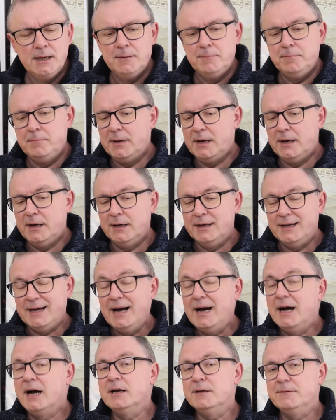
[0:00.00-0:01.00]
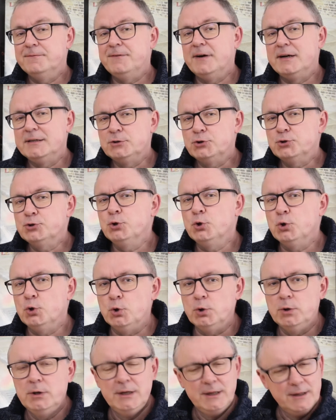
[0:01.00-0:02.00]
my hi-fi
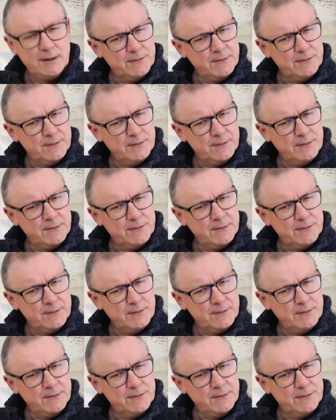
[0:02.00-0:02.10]
tour.